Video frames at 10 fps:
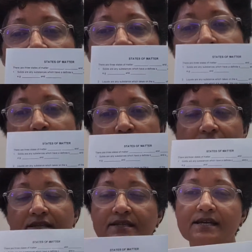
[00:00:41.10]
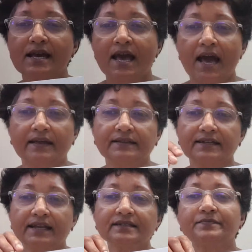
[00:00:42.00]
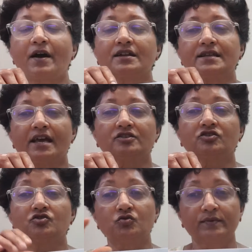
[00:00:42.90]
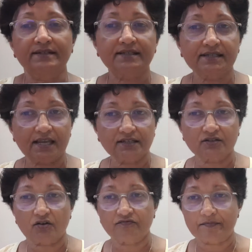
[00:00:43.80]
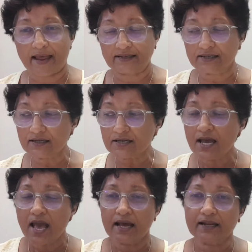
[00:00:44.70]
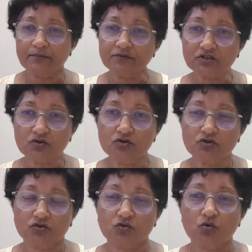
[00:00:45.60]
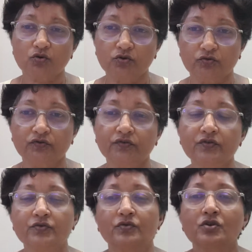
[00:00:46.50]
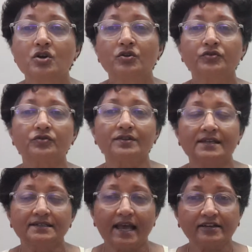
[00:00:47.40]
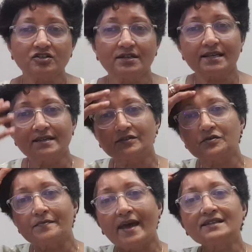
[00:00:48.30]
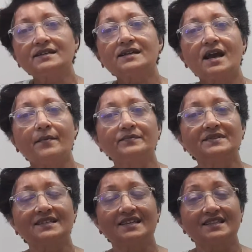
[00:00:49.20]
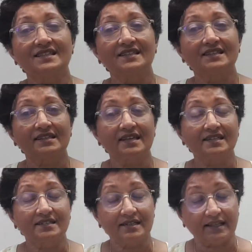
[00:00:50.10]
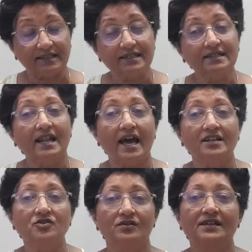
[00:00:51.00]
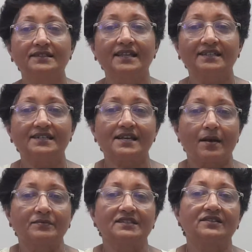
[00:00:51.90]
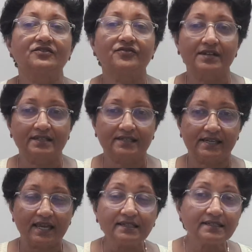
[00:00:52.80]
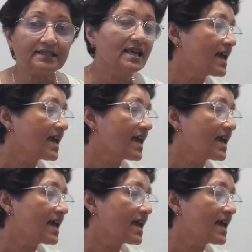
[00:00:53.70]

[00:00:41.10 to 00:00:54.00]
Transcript: of our booklet, and the next part has to do with states of matter, and I'm just going to talk you through. So matter comes in year 9, you learn that it comes in 3 states,